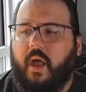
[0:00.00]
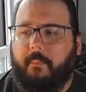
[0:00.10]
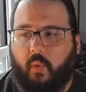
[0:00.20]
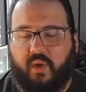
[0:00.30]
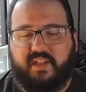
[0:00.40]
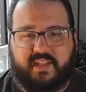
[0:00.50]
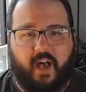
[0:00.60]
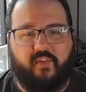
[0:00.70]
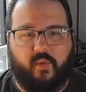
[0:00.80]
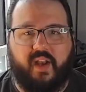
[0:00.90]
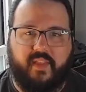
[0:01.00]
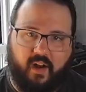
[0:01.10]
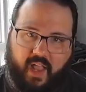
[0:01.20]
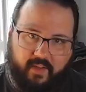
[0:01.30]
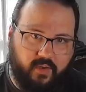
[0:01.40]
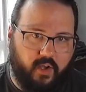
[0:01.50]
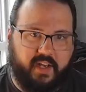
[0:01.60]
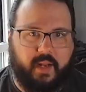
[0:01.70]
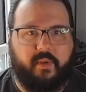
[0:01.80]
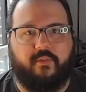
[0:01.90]
But once it's alpha ready, then I'll have
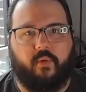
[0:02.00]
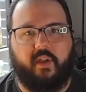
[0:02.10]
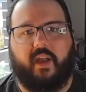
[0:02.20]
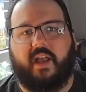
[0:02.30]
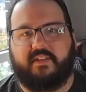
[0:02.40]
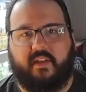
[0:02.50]
content up here for you guys,